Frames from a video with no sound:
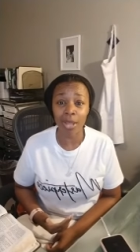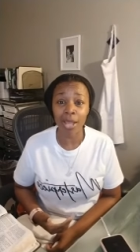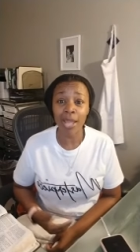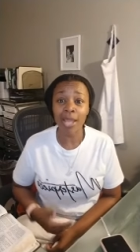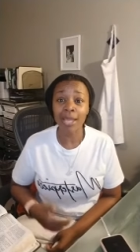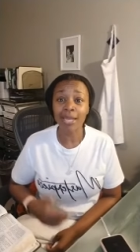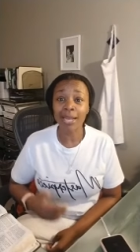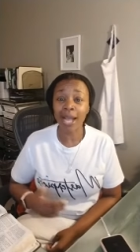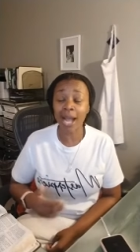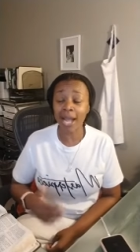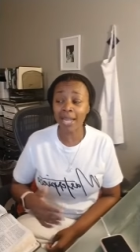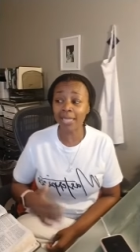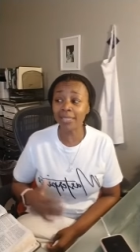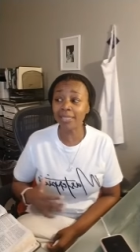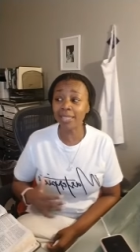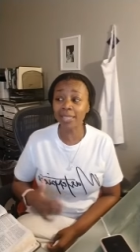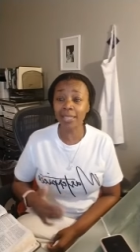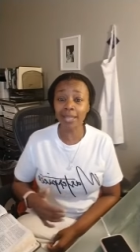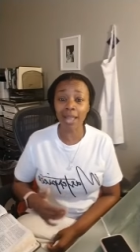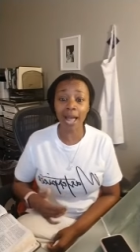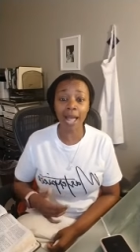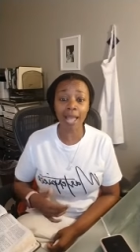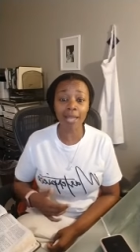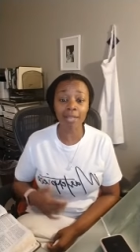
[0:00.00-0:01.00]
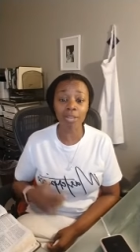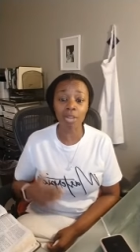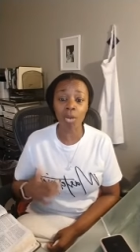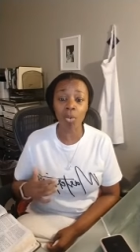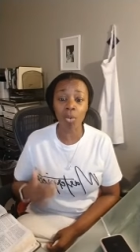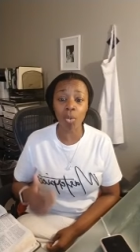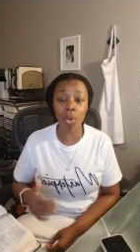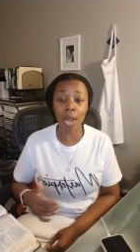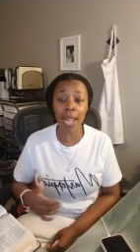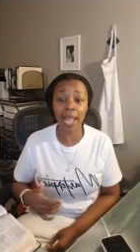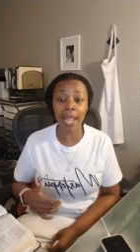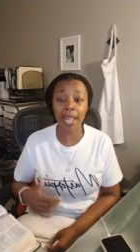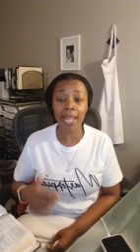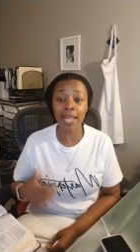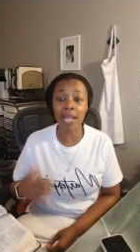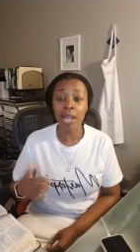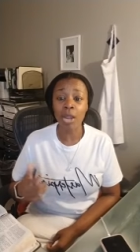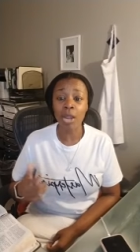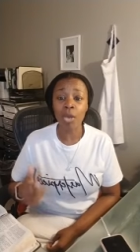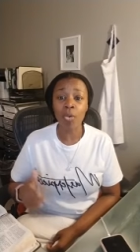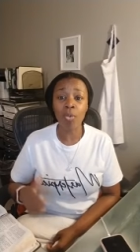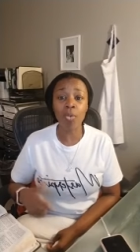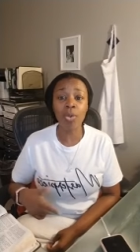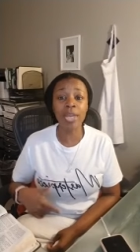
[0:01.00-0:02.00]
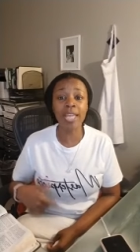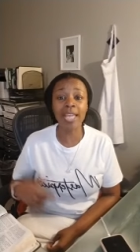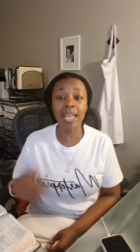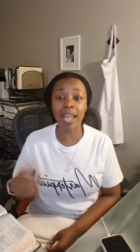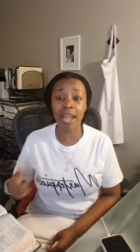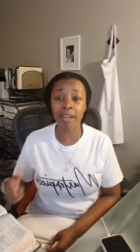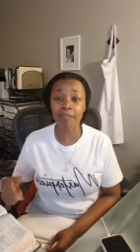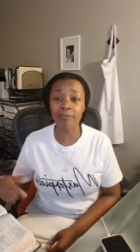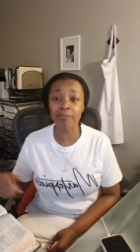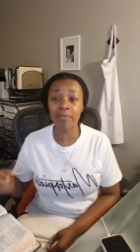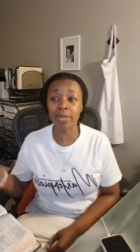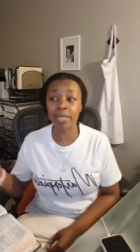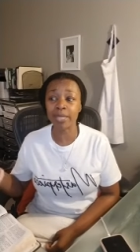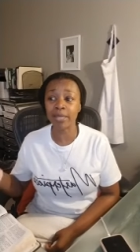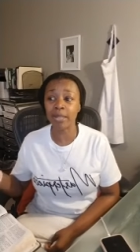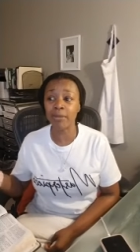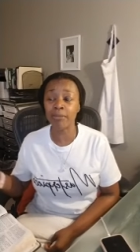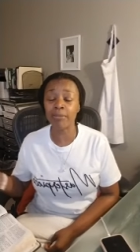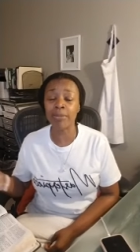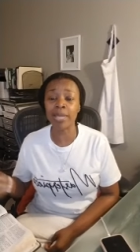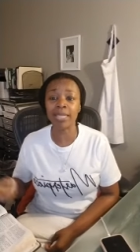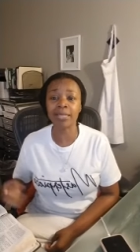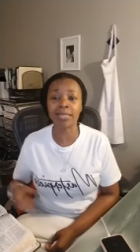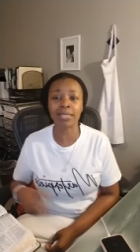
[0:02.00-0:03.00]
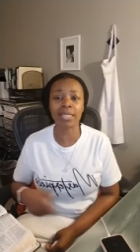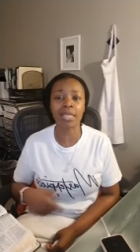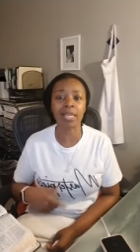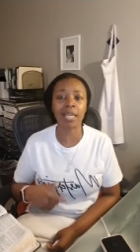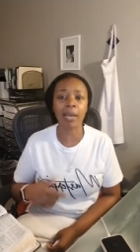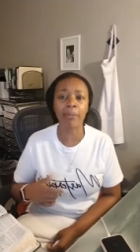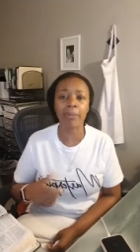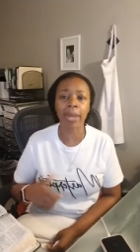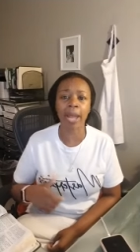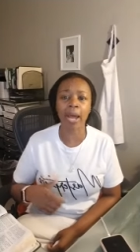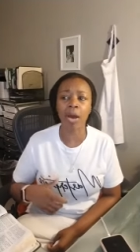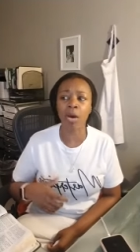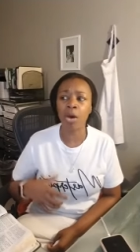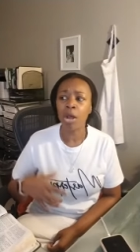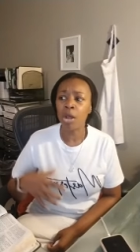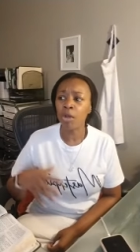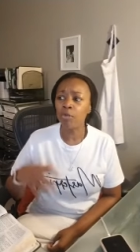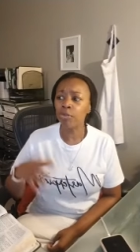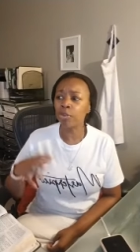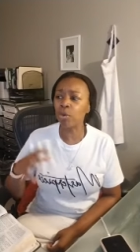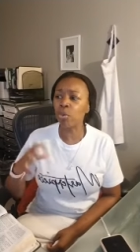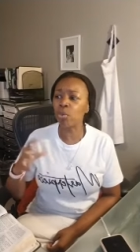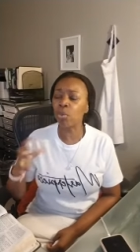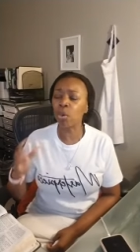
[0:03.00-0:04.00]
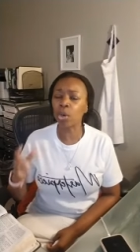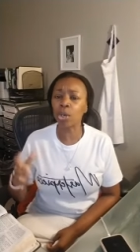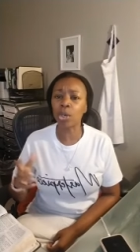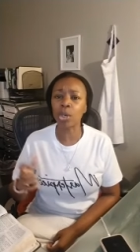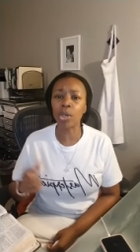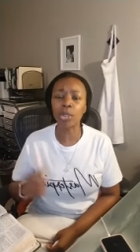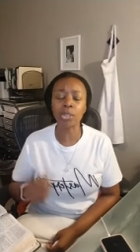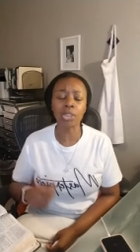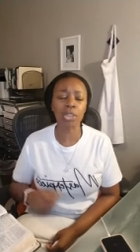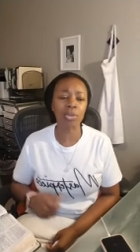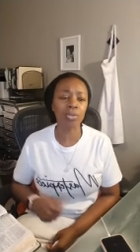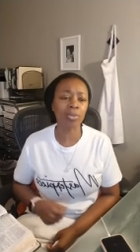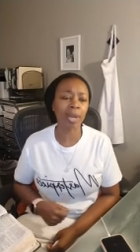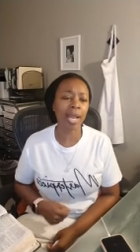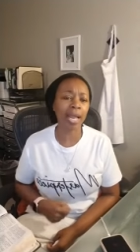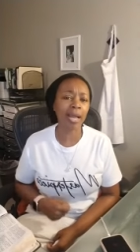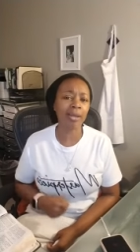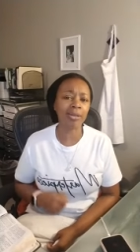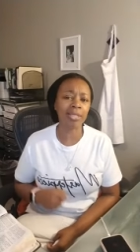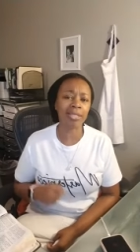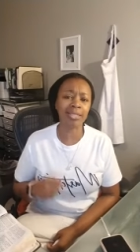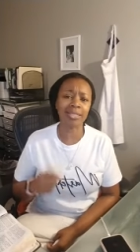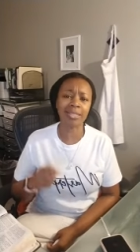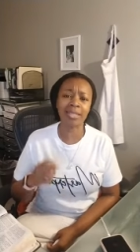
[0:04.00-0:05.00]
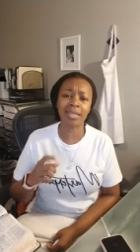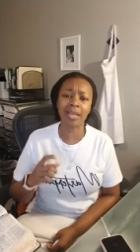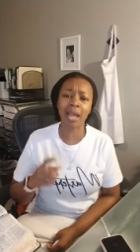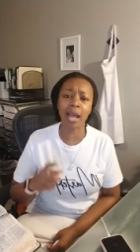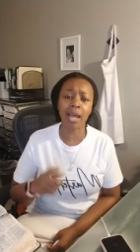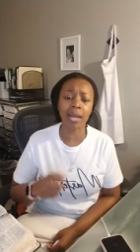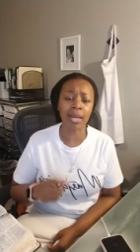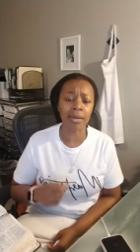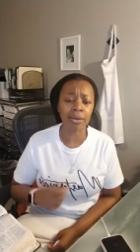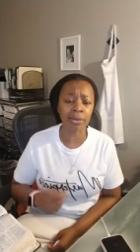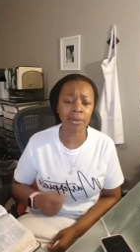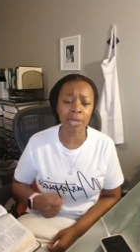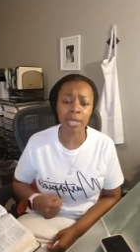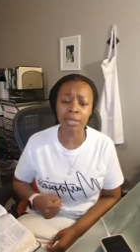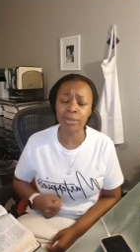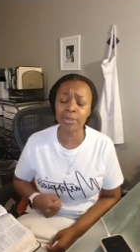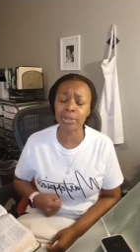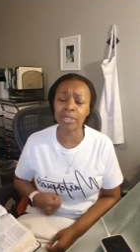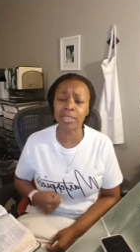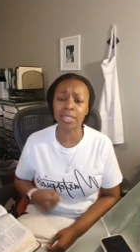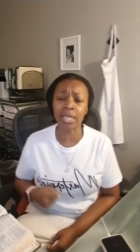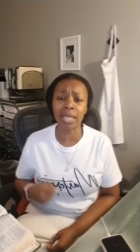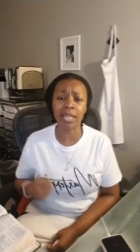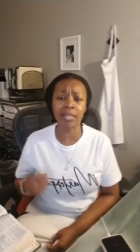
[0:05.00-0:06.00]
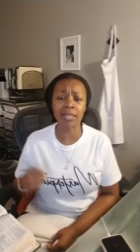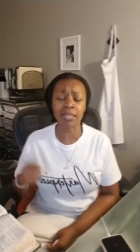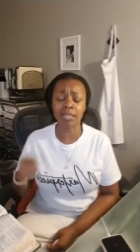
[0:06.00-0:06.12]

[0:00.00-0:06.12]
Kind of like the way we have been lamenting about the world around us. And God, I don't understand this